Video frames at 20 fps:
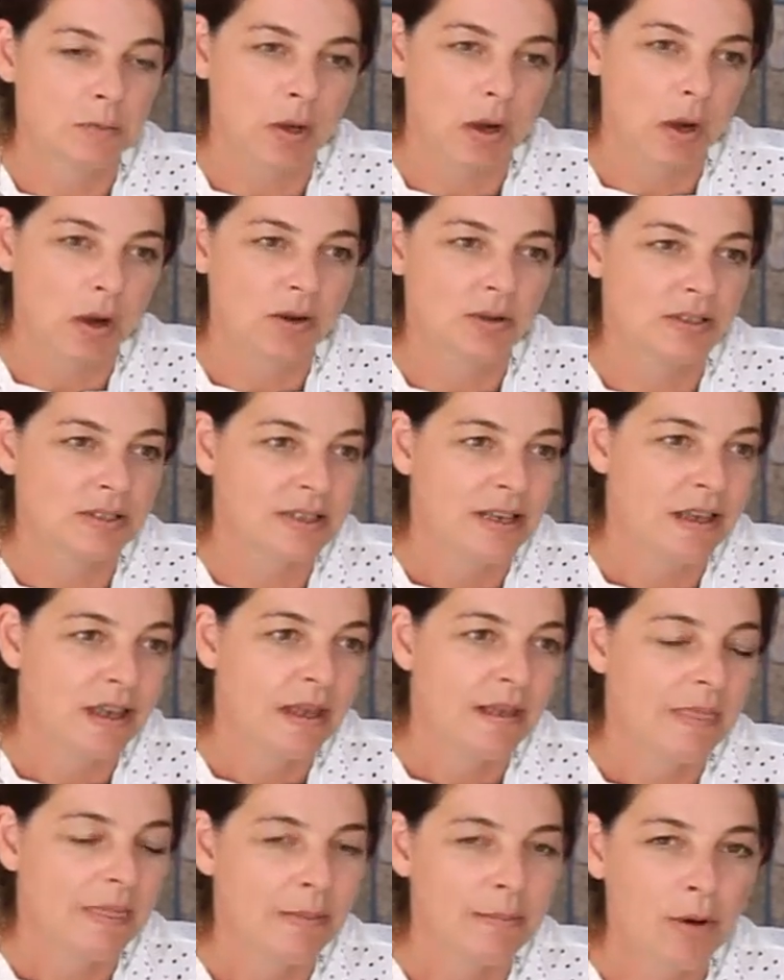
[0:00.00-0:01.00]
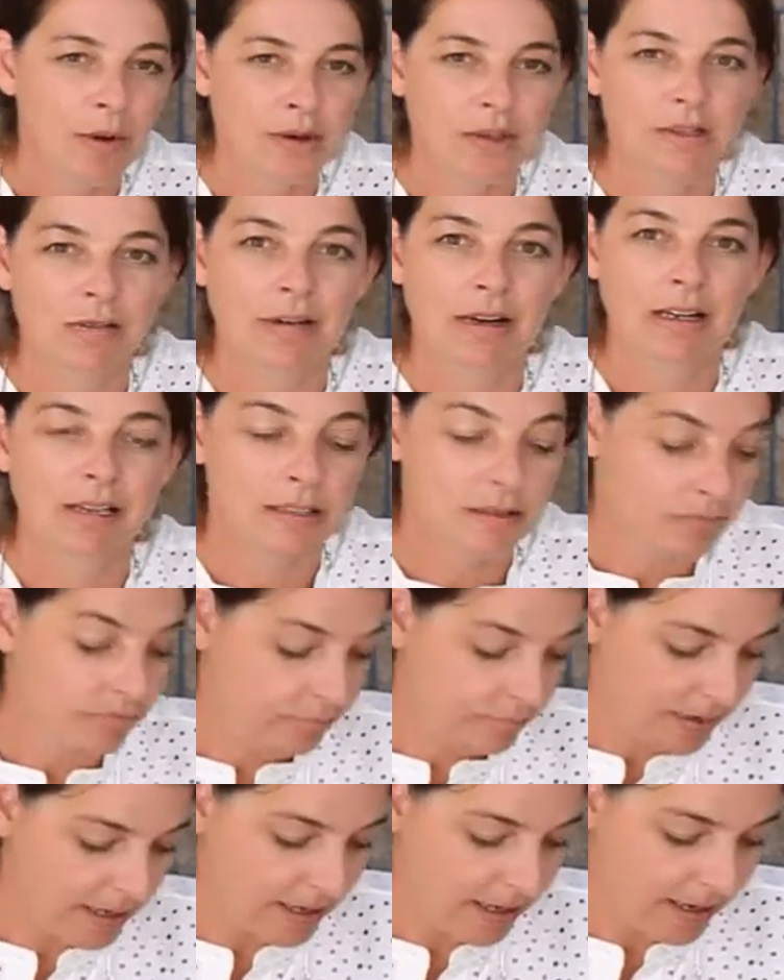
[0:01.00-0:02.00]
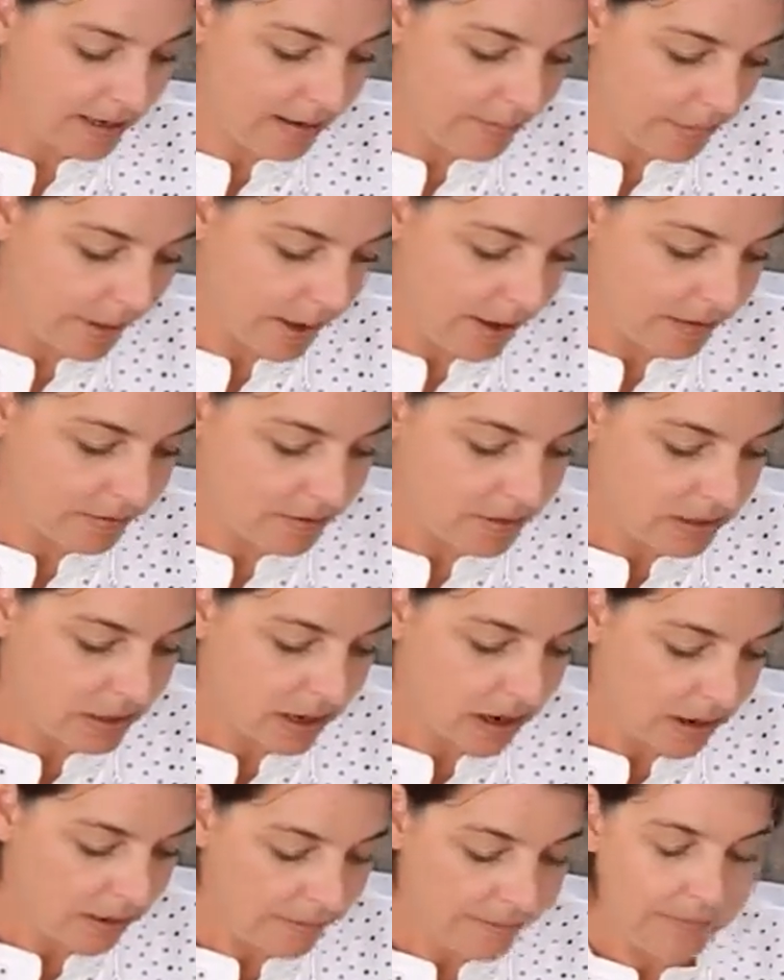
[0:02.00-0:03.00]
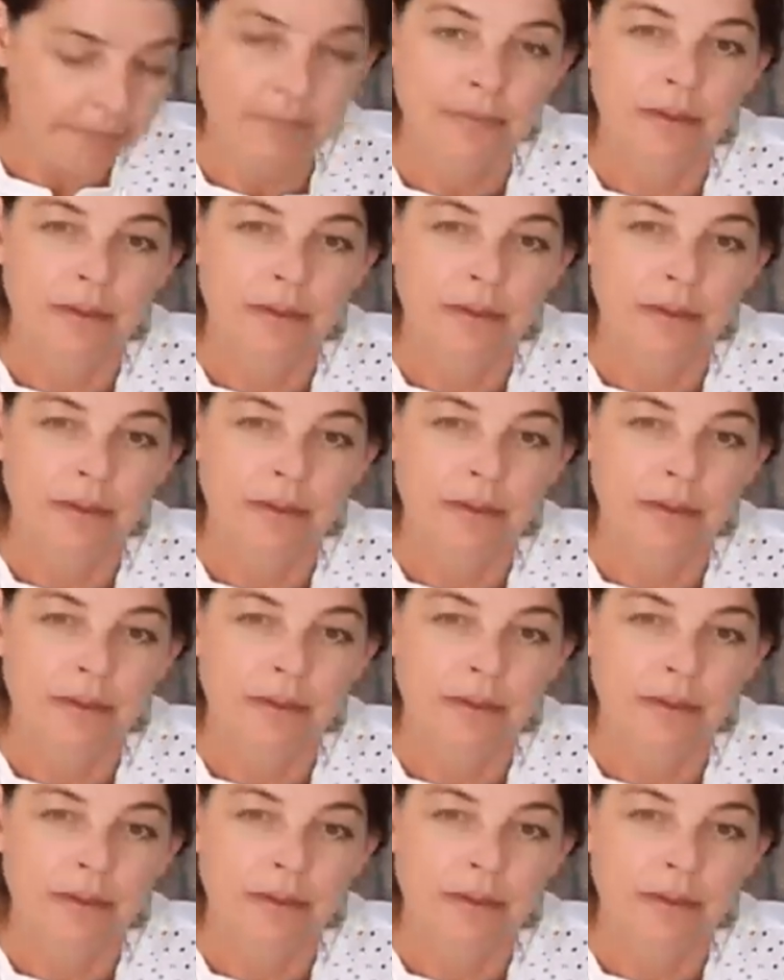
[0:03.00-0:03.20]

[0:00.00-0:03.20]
because the monitoring is really about um,